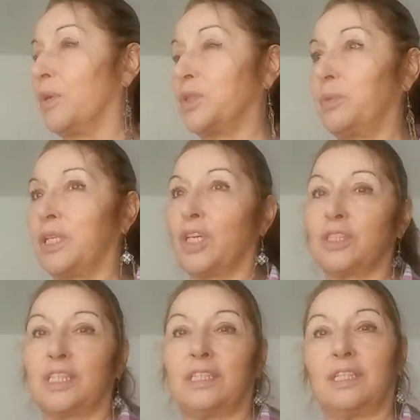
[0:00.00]
what we're
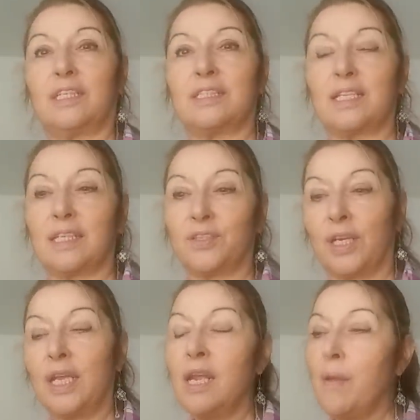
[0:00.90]
not eating, etc.
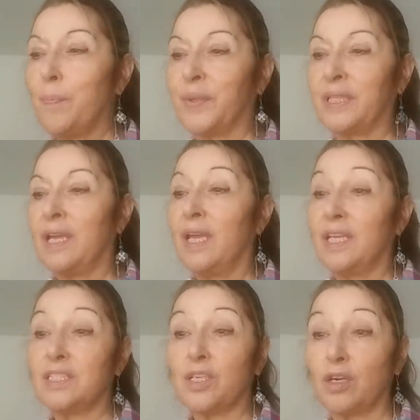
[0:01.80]
But
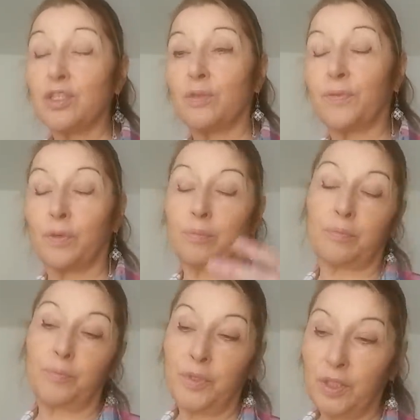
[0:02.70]
it's also
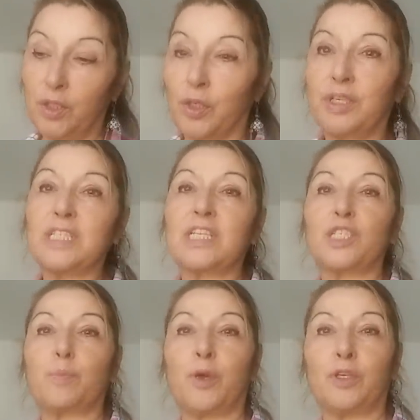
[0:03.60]
from
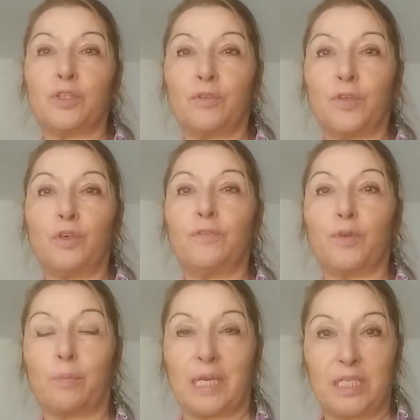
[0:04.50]
research point of view
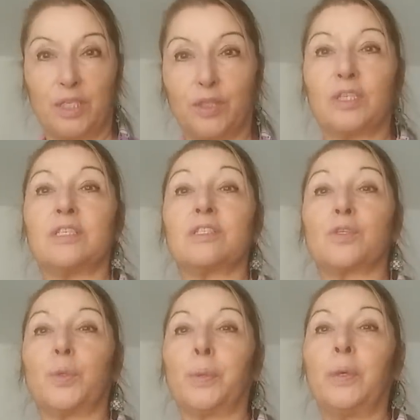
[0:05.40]
for my students
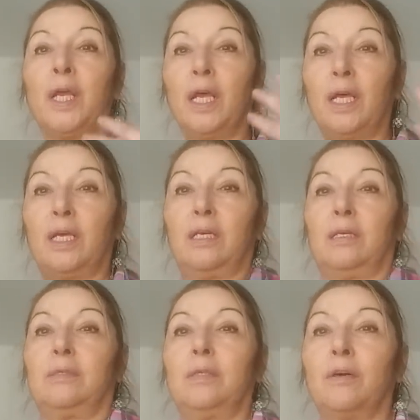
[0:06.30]
who,
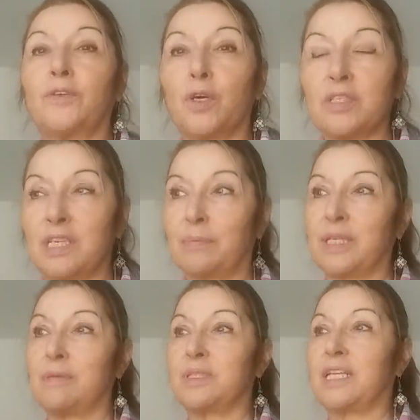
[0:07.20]
of course,
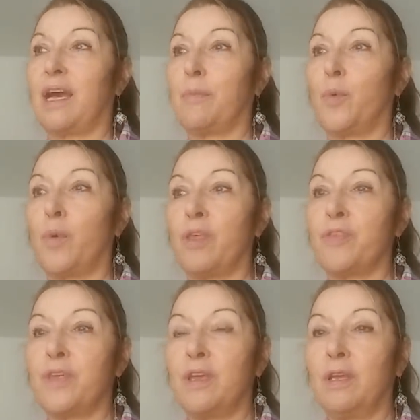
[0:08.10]
sometimes come with